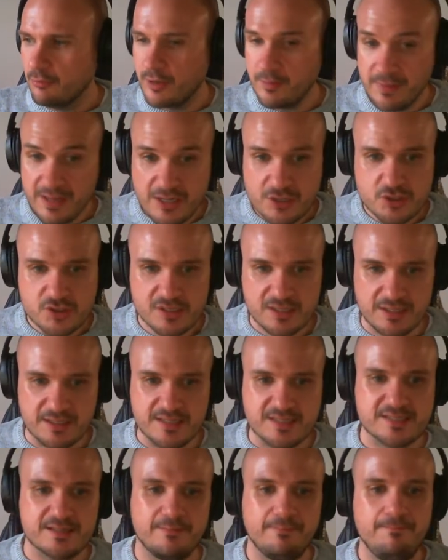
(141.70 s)
I'm interested in
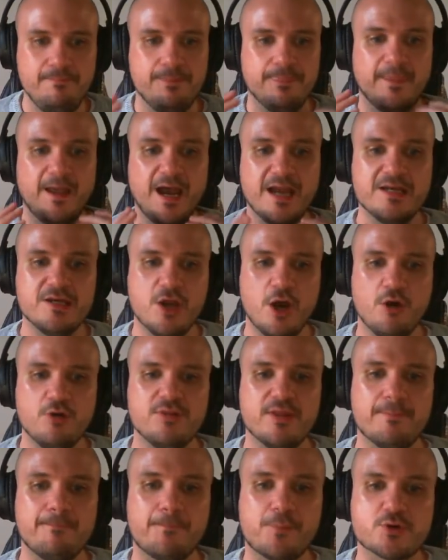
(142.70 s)
is, I know
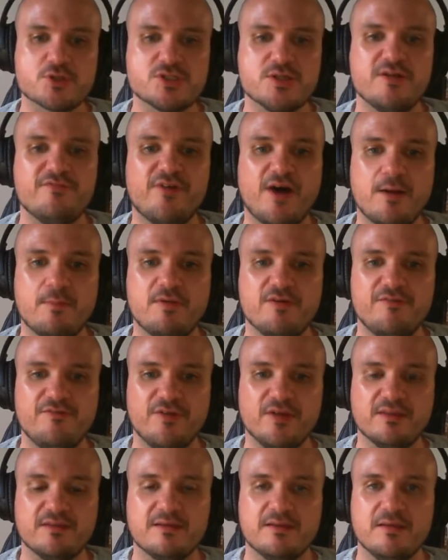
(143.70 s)
that person environment
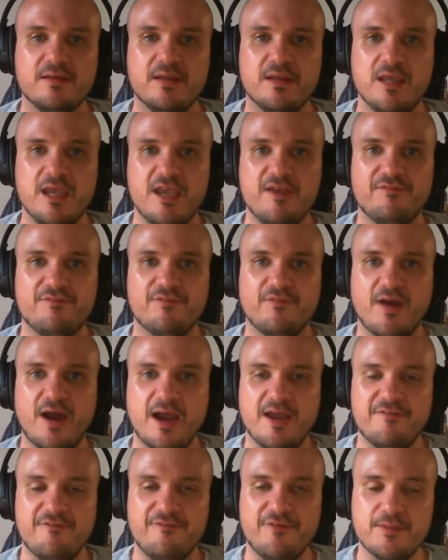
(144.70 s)
fit, if
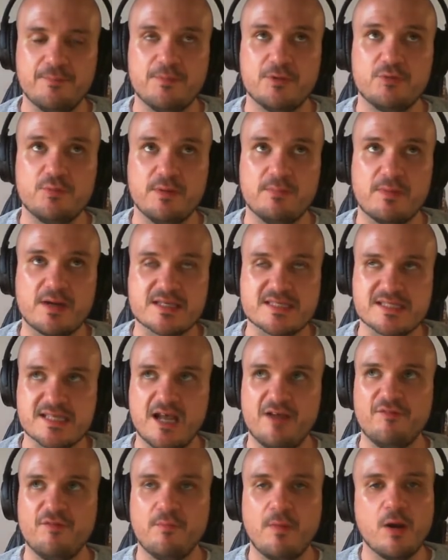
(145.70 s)
I fit between
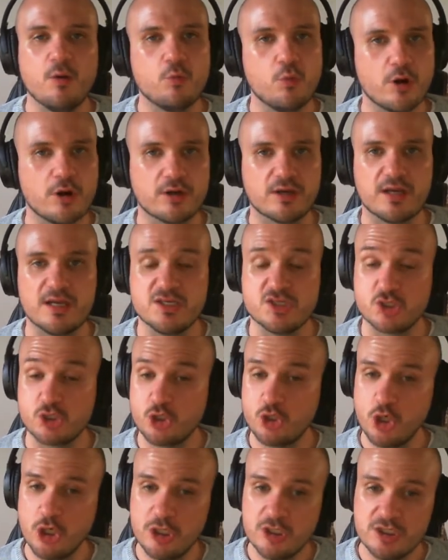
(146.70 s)
myself and my work is
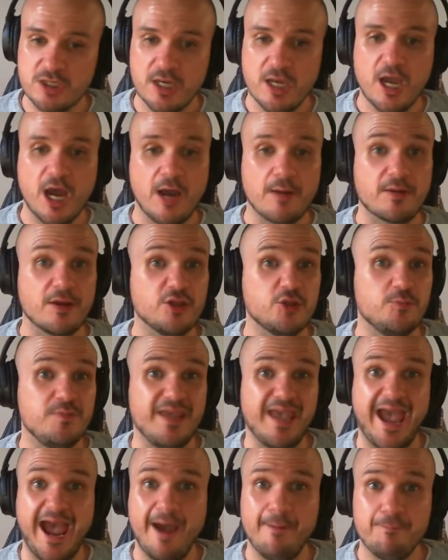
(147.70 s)
good, I'm going to
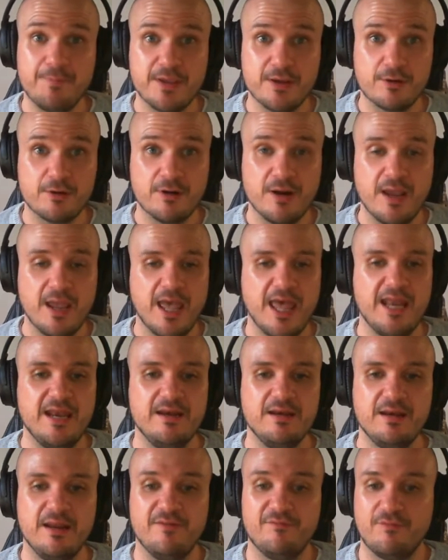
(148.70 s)
be happier.
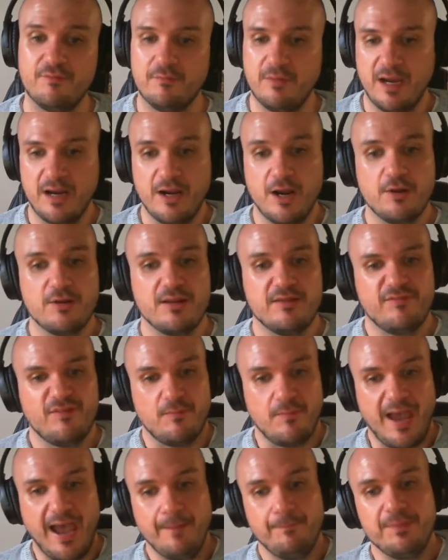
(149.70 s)
And if I know that if
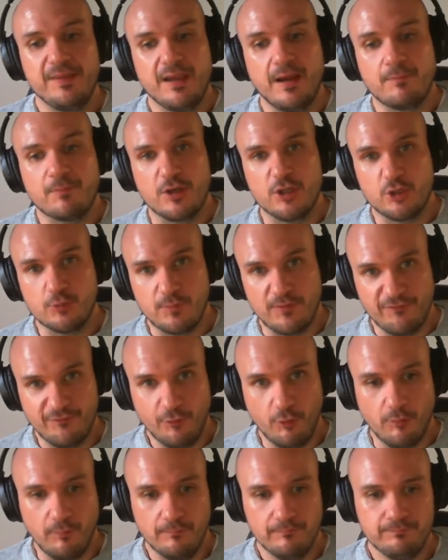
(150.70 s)
I'm happy, I'm going to
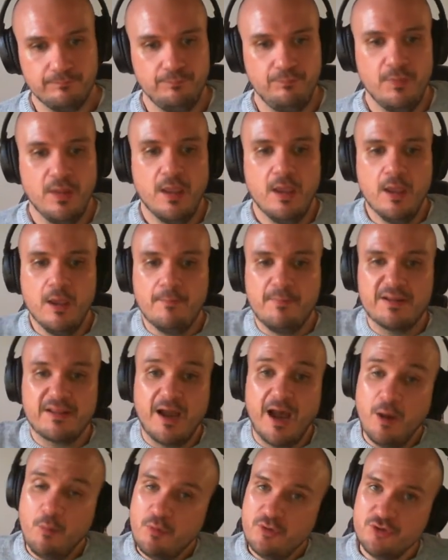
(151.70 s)
perform. But
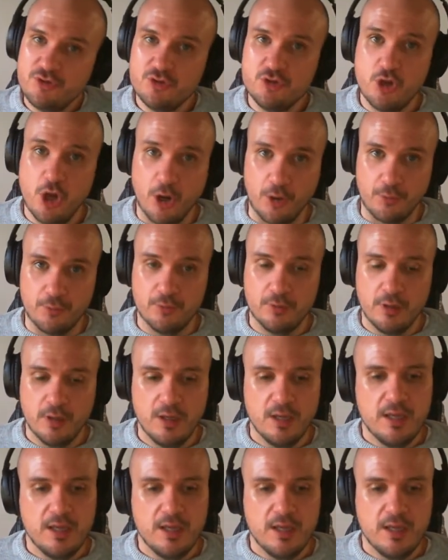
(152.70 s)
I want to know